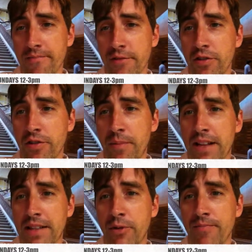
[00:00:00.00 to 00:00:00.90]
as soon as
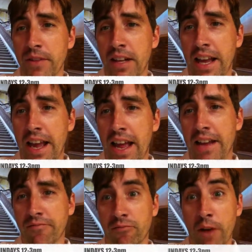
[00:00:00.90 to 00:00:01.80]
possible and
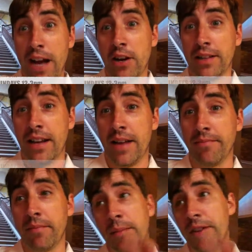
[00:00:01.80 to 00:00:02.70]
right on time.
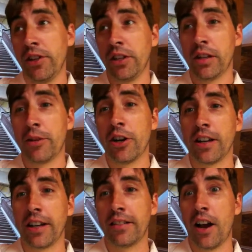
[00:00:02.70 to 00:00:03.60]
Maybe even a little bit
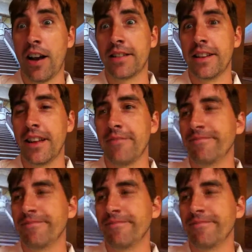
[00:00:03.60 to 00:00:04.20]
early. All right, see you then.